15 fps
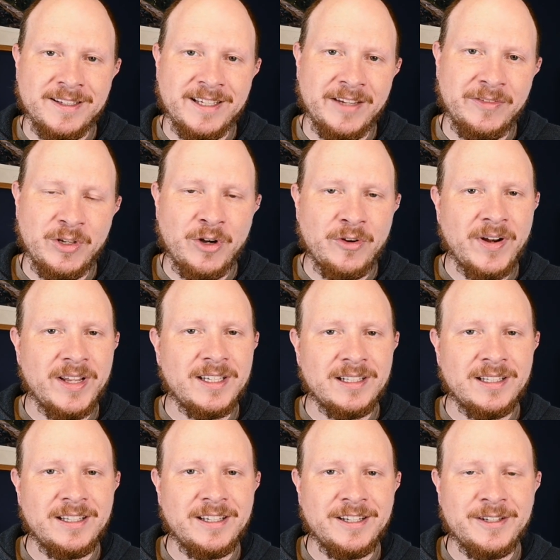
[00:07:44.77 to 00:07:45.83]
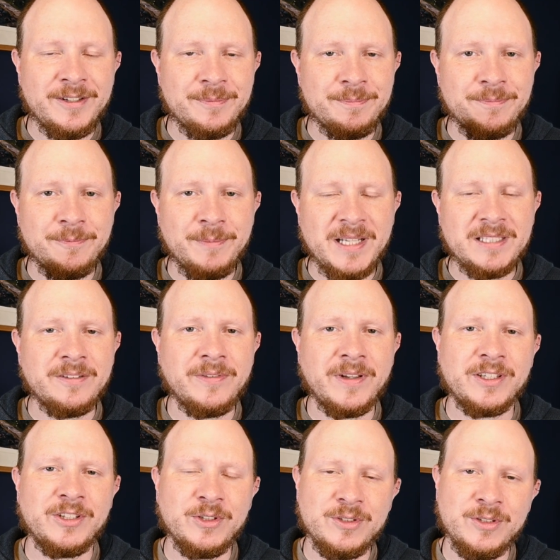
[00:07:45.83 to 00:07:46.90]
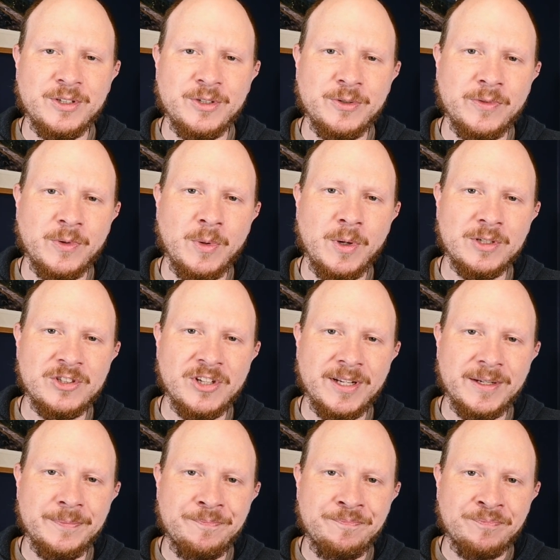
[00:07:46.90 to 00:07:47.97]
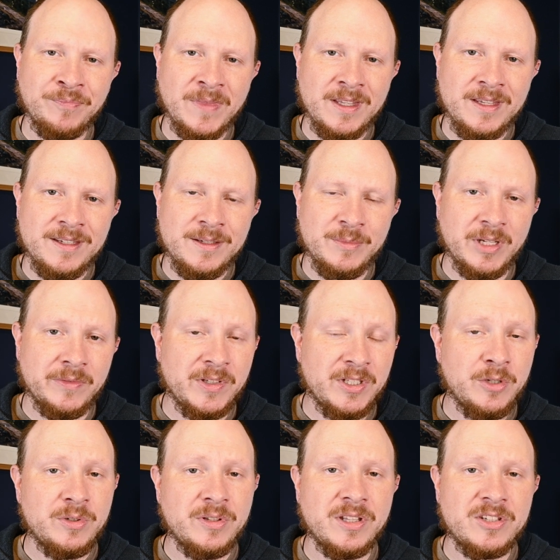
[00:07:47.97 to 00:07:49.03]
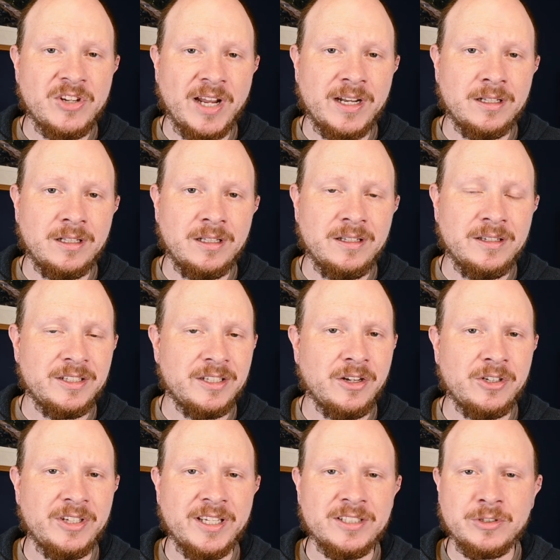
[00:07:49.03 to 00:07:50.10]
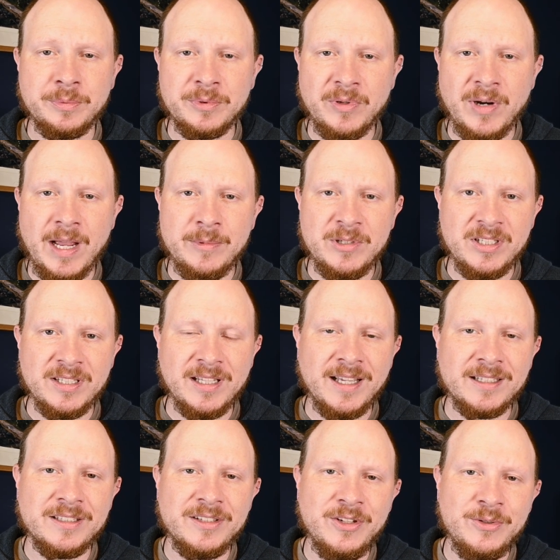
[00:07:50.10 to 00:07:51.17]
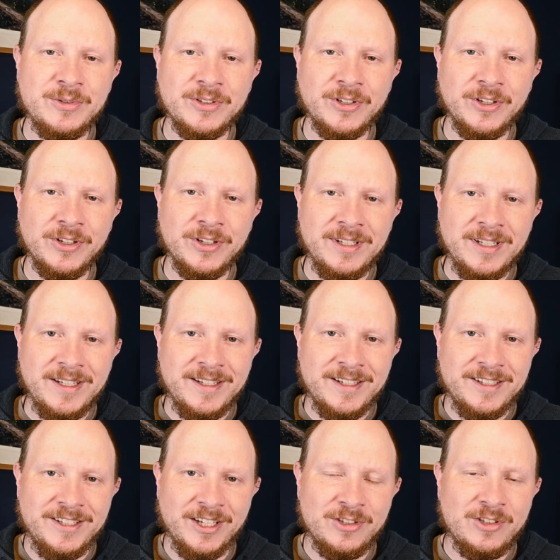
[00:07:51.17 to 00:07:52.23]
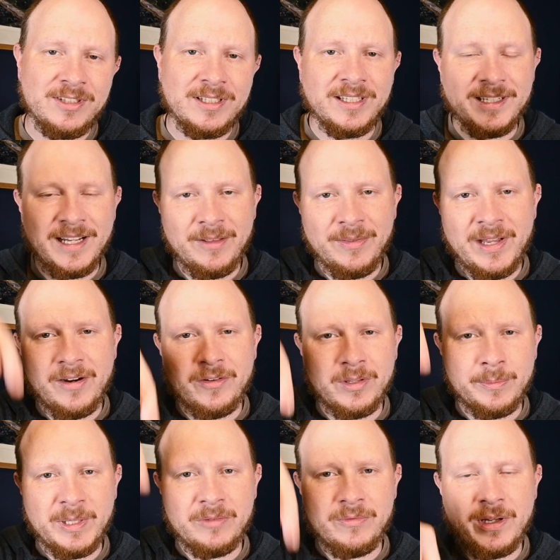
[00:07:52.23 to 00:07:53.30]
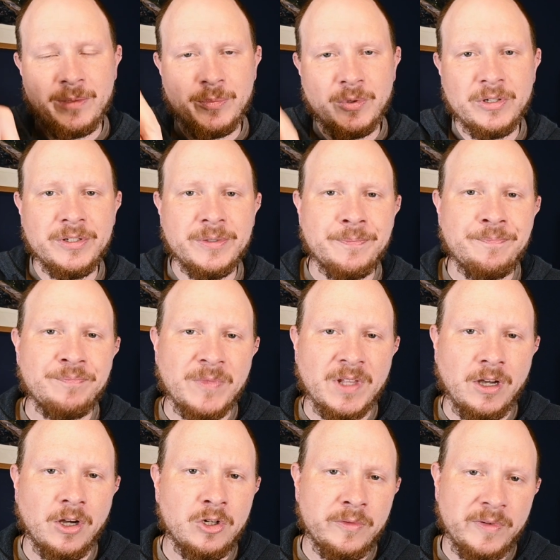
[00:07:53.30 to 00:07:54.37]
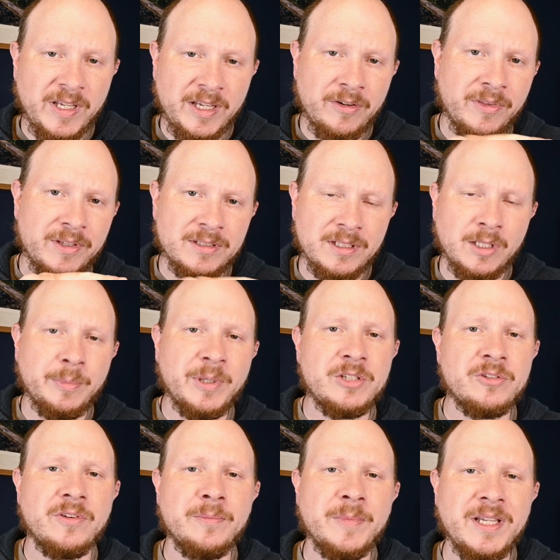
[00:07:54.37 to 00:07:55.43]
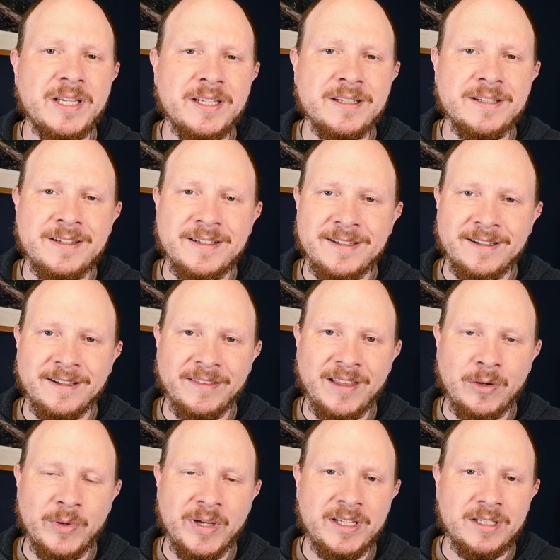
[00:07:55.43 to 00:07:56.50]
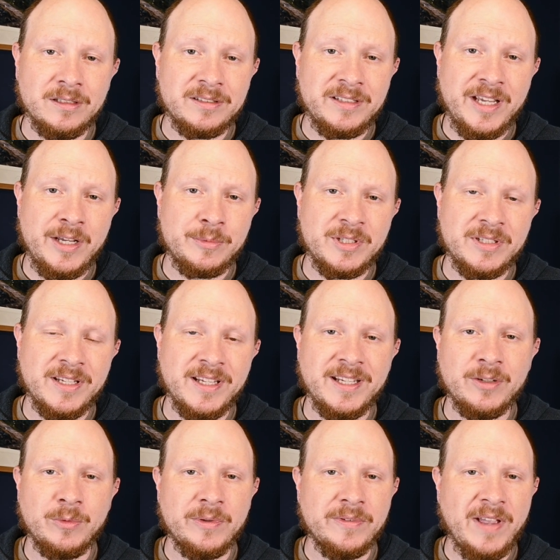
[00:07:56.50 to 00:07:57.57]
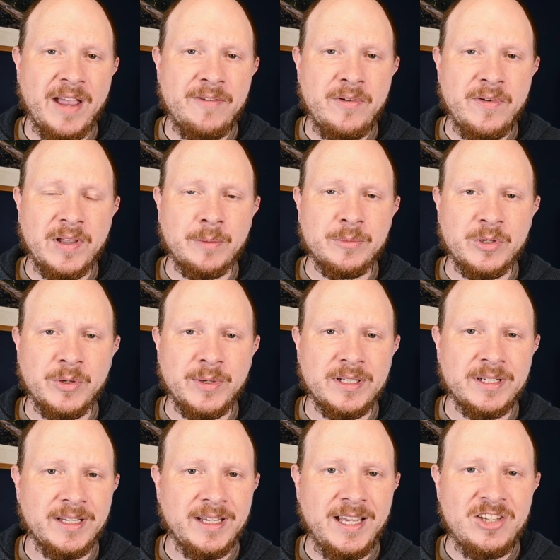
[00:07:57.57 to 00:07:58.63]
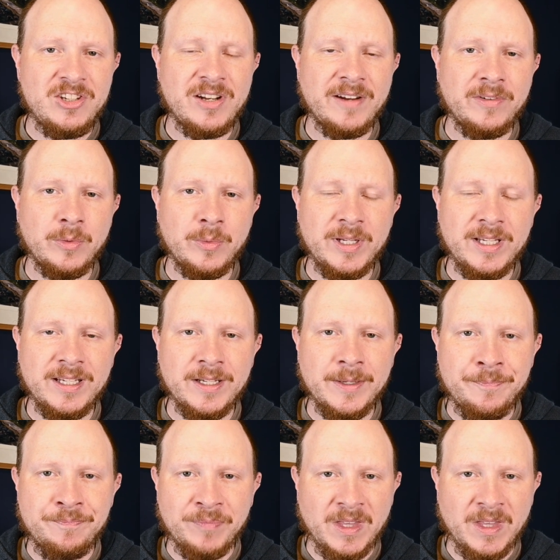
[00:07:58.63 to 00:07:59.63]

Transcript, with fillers: If you're a regular, massive thank you to you for watching. But if you're new to the channel and you're not yet subscribed and you'd like to do so, you can just click down there on the big red button or over here on this little picture of me and that way you'll stay up to date with everything I'm doing each and every week.